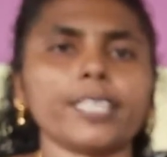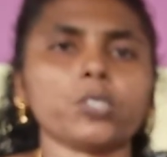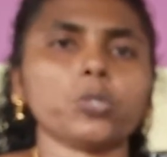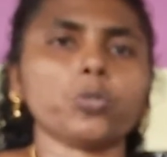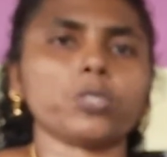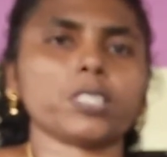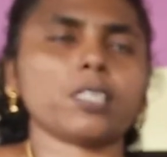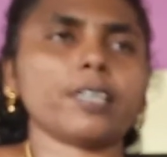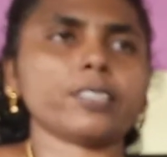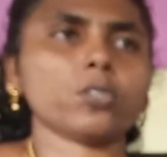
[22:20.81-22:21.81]
That 2
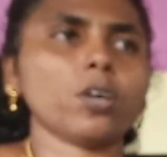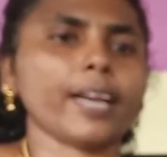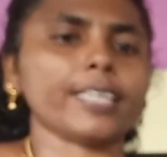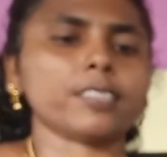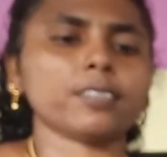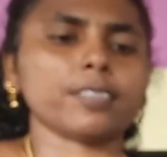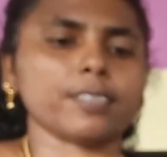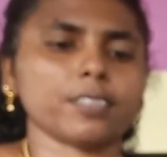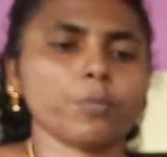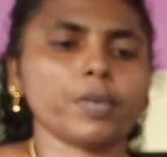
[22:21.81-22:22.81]
question also write as
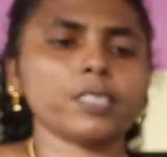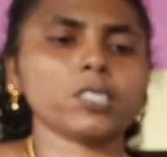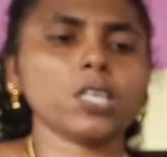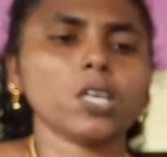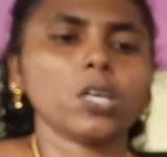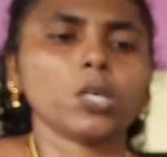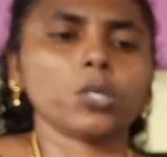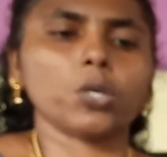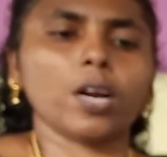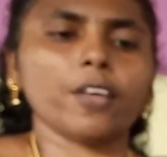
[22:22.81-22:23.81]
assignment.
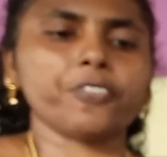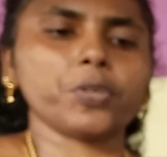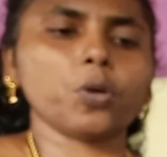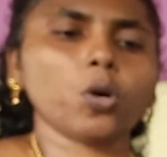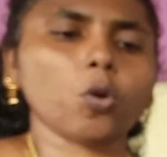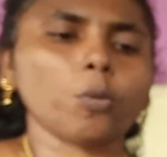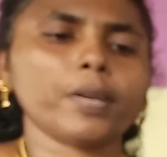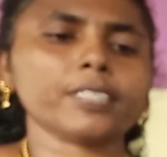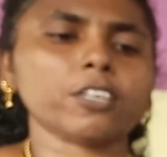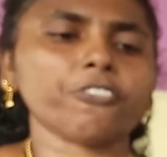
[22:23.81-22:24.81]
All of you know Rome
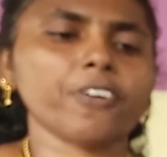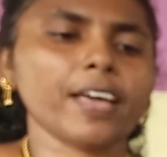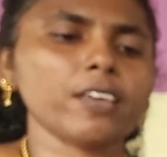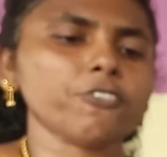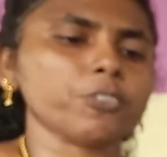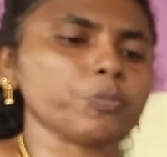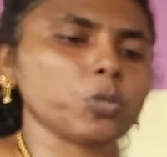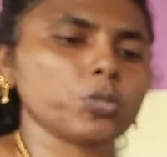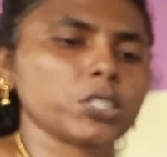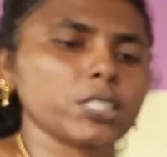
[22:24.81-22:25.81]
letter 5
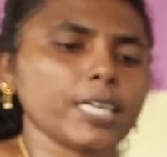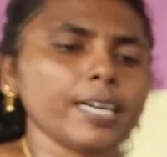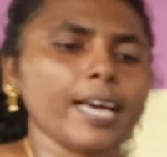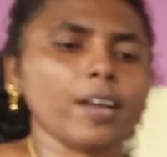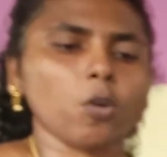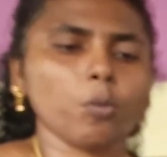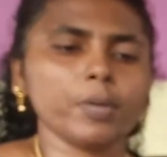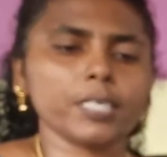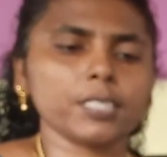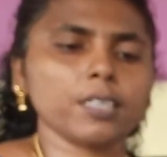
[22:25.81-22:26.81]
fifth question and Rome
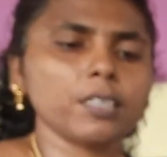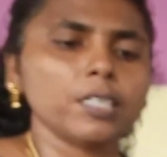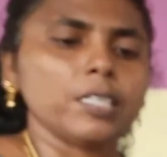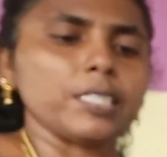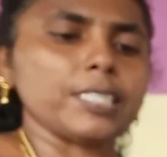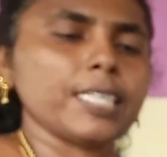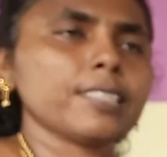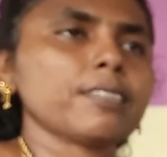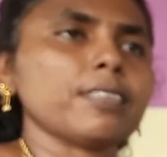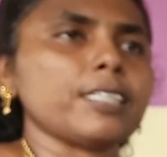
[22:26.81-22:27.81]
letter
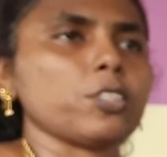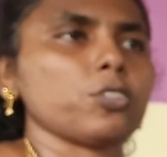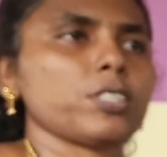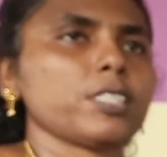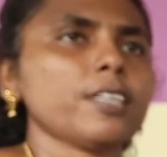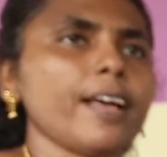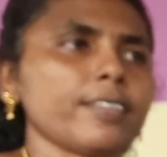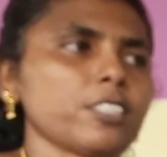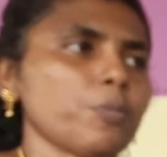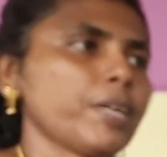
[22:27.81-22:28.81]
6 third question
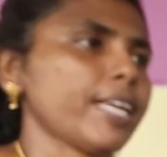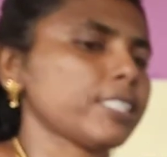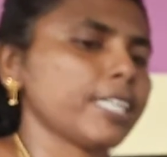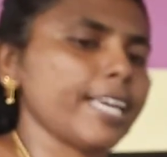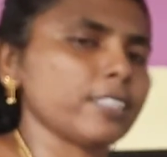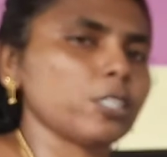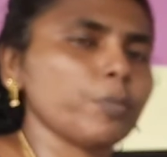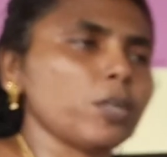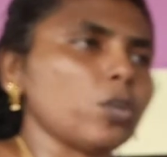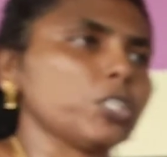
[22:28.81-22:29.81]
assignment. Next day
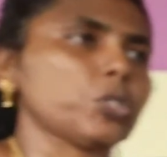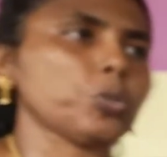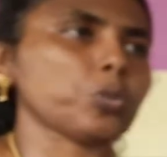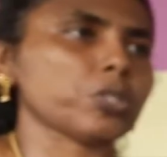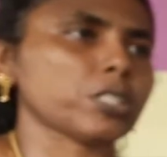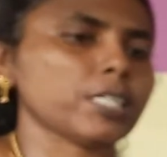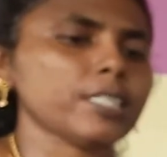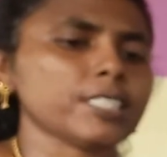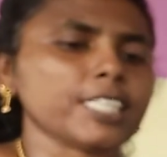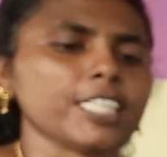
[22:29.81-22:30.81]
assignment only 2
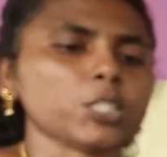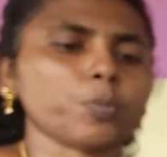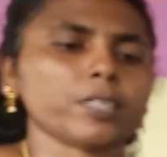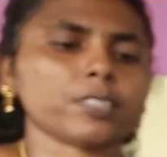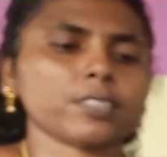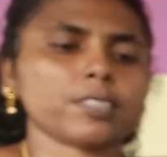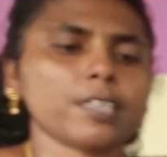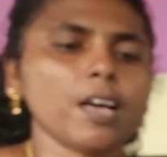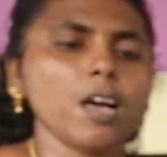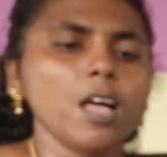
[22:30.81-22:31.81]
questions, states Pascal's
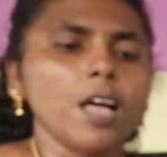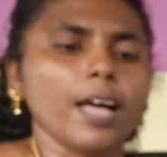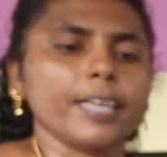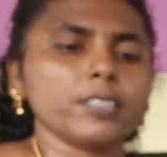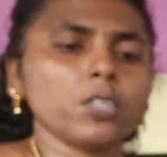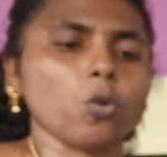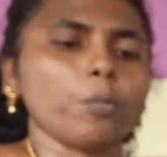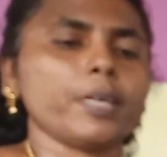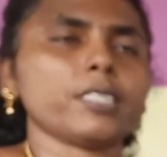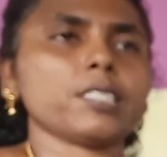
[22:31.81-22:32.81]
law and
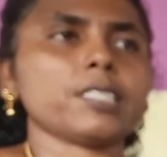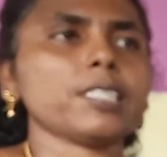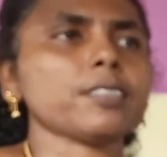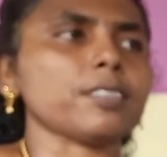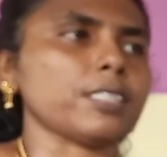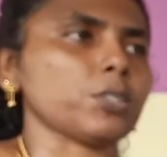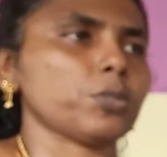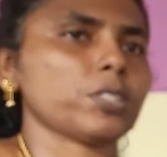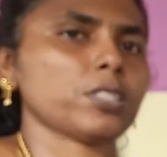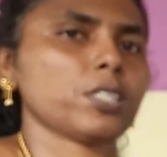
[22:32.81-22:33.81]
Rome letter 6 third
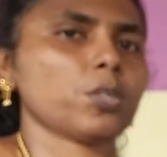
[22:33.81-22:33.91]
question.